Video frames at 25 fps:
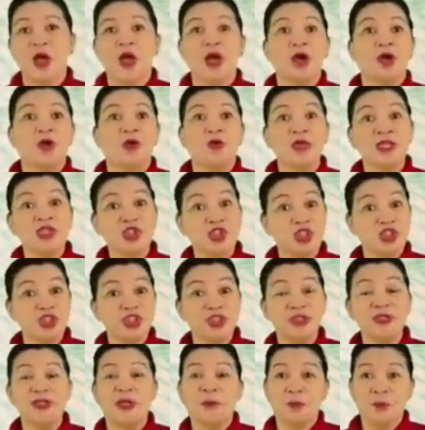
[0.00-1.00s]

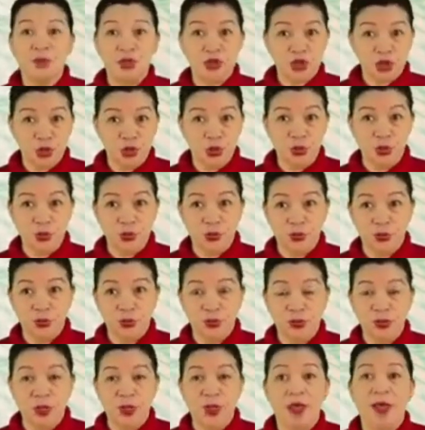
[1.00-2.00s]
Question number 2.
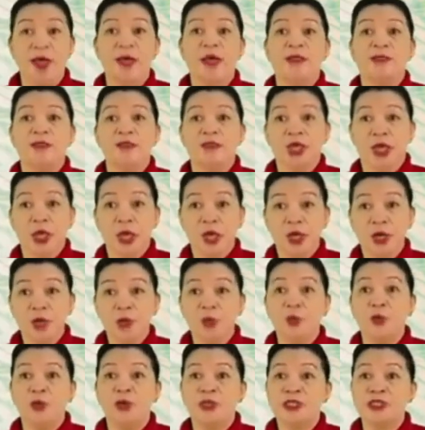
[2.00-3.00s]
Tell
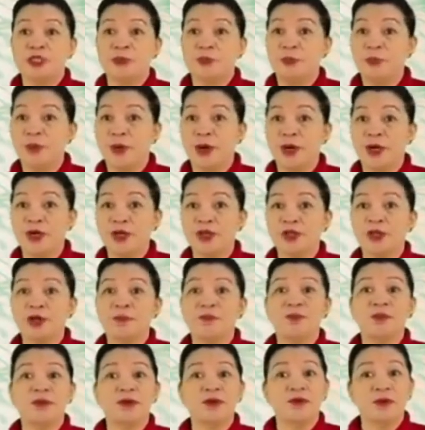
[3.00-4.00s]
which part of
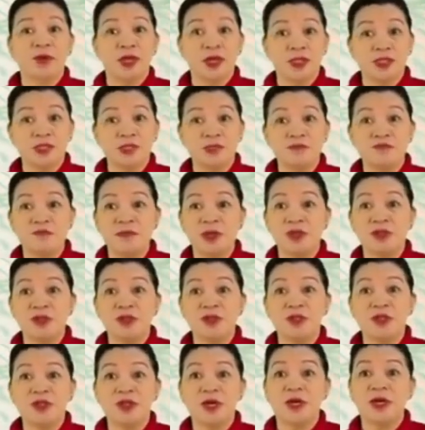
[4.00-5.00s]
the rice
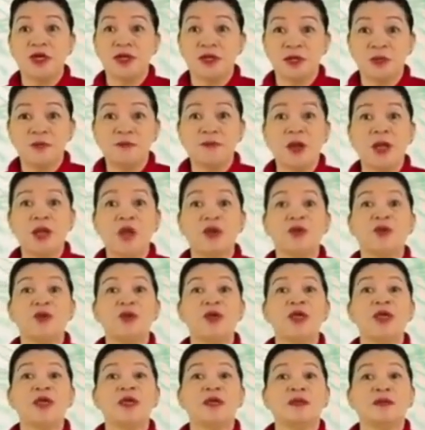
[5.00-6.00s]
method are the
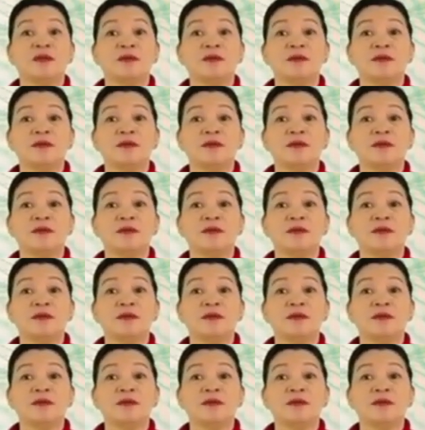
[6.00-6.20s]
following.